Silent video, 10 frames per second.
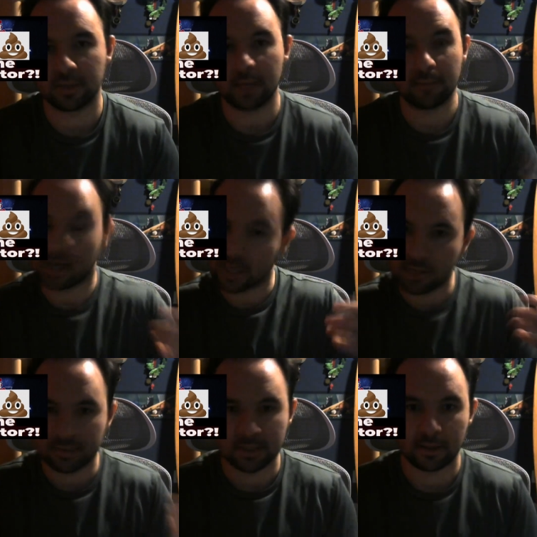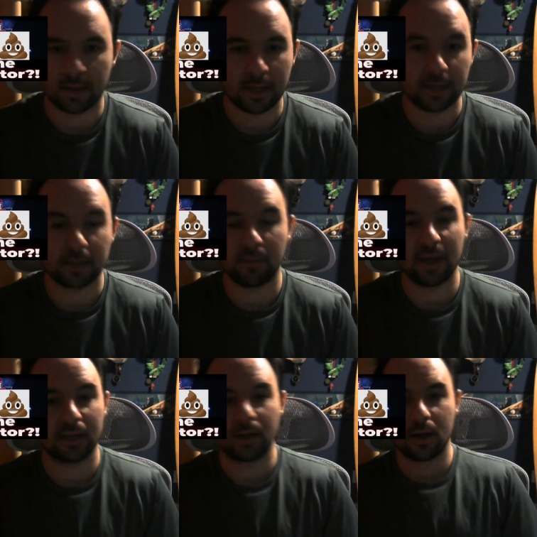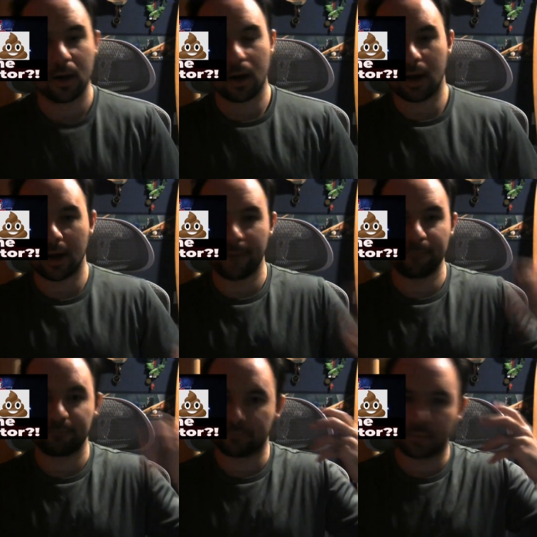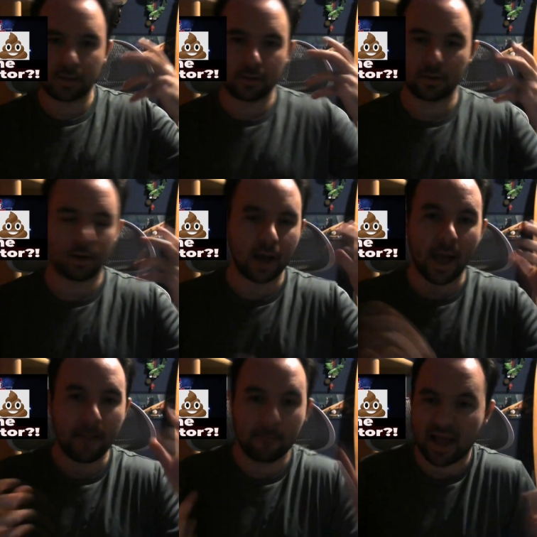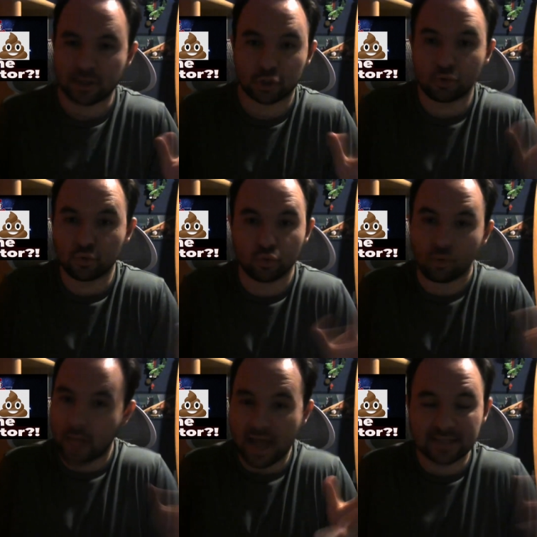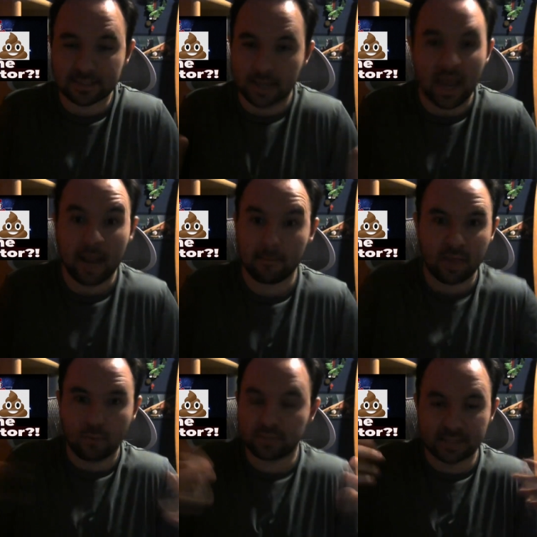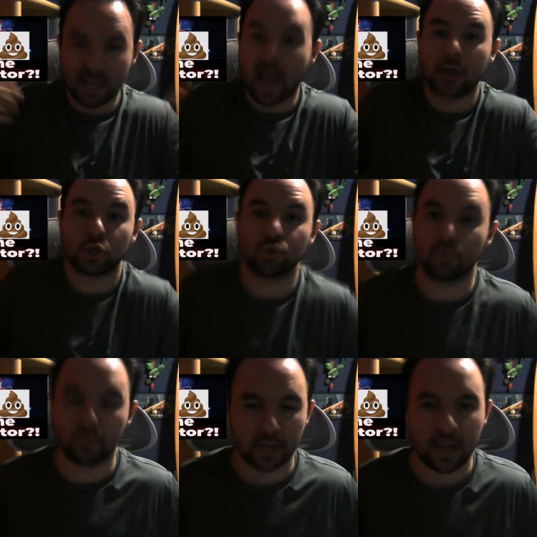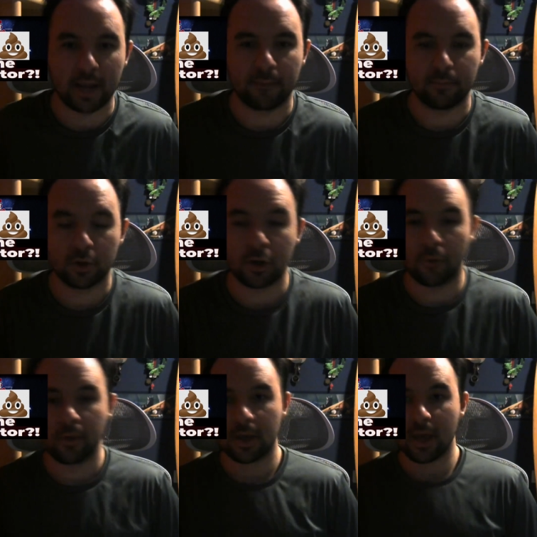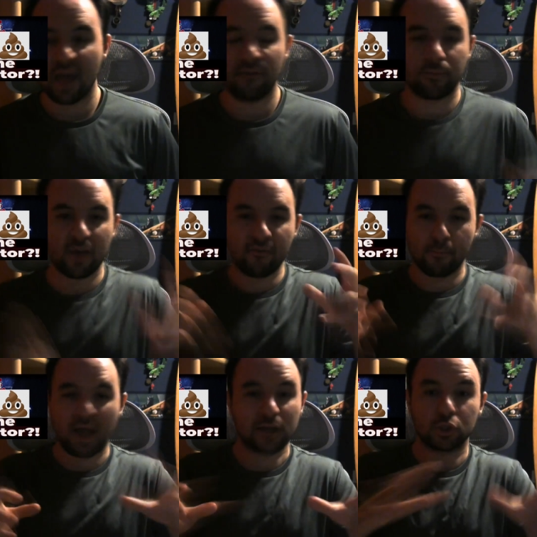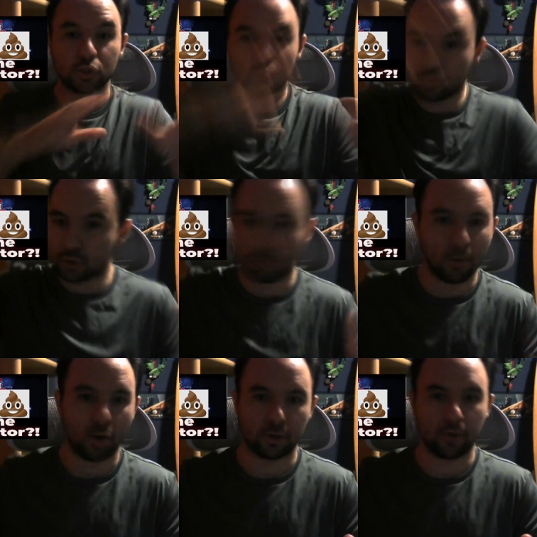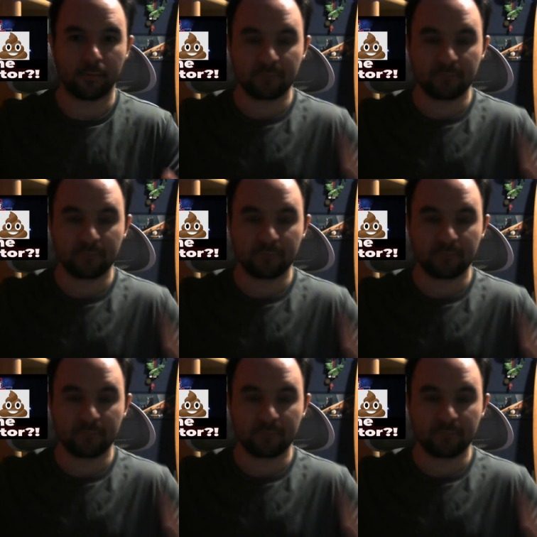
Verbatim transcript: game that I keep saying that they need to make, uh, a Master Duel S game that was the actual game. You know, if if Master Duel tomorrow